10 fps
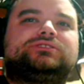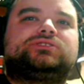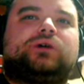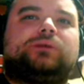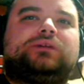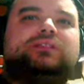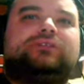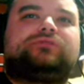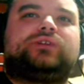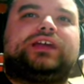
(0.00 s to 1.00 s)
swapping
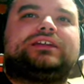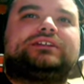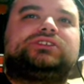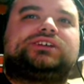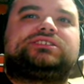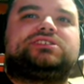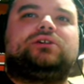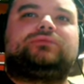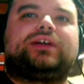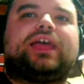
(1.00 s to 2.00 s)
left-right in just the
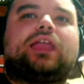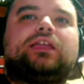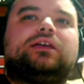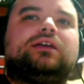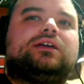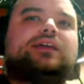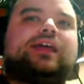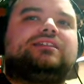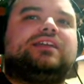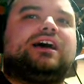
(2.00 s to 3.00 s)
overhead
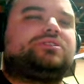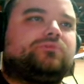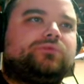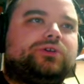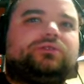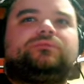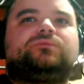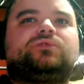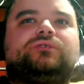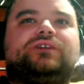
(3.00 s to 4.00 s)
and not the room,
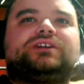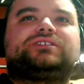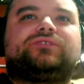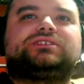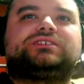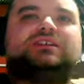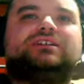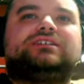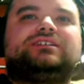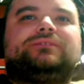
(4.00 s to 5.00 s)
or vice
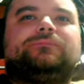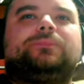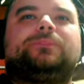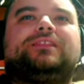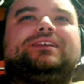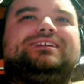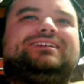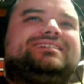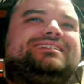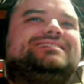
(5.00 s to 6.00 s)
versa.
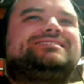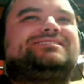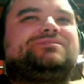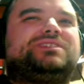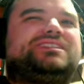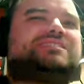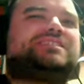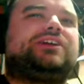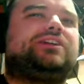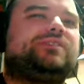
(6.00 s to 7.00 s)
Because with a
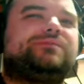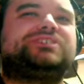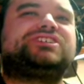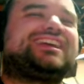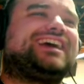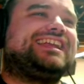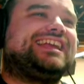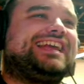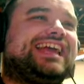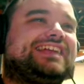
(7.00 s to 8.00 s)
stereo image, I kind of
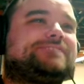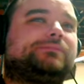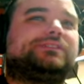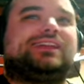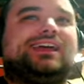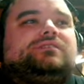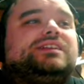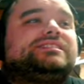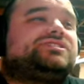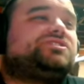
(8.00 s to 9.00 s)
get it, but like,
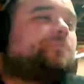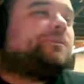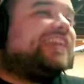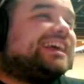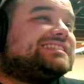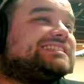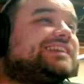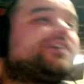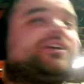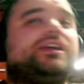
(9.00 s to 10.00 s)
is it super
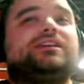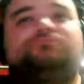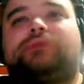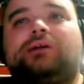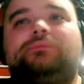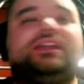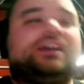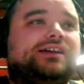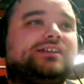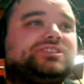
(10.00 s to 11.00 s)
necessary? Probably
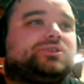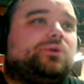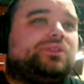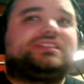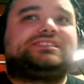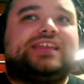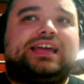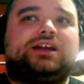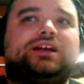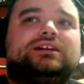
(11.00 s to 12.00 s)
not. It's cool that it's
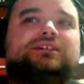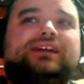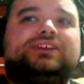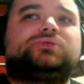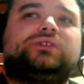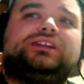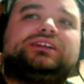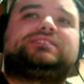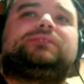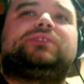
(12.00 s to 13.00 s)
there. It's really
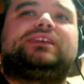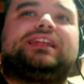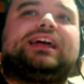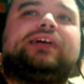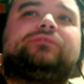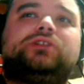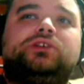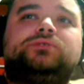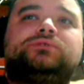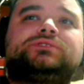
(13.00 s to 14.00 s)
not something that I ever
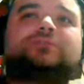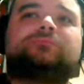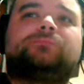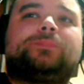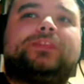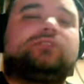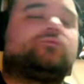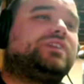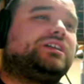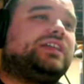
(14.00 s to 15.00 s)
use in
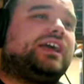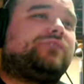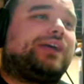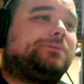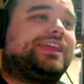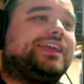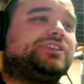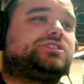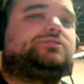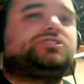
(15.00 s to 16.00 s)
real-life
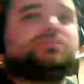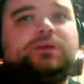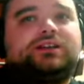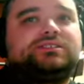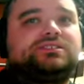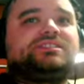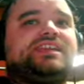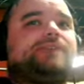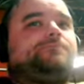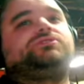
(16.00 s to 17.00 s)
application, just because the
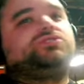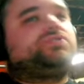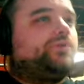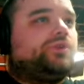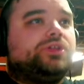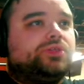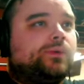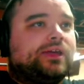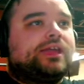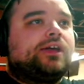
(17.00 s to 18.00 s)
samples are so good the
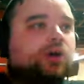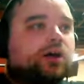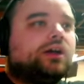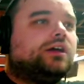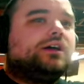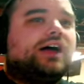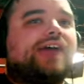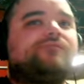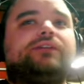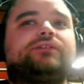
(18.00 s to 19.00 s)
way they are.
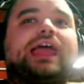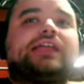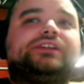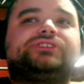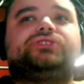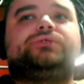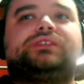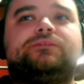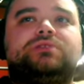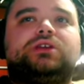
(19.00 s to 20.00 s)
I've never had an issue with
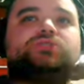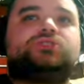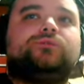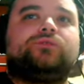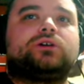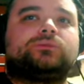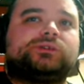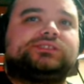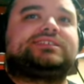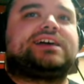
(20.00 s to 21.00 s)
them being too far to
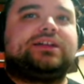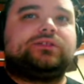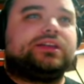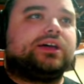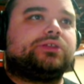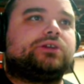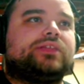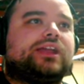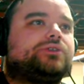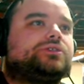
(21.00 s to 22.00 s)
one side or the other
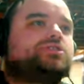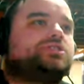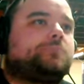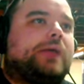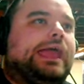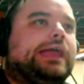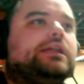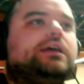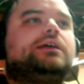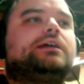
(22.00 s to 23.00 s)
that I couldn't just
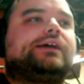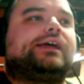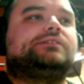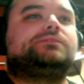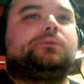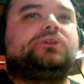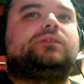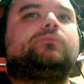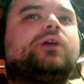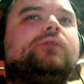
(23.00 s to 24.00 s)
pan and put
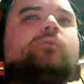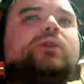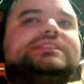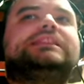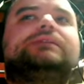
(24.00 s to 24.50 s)
them where I wanted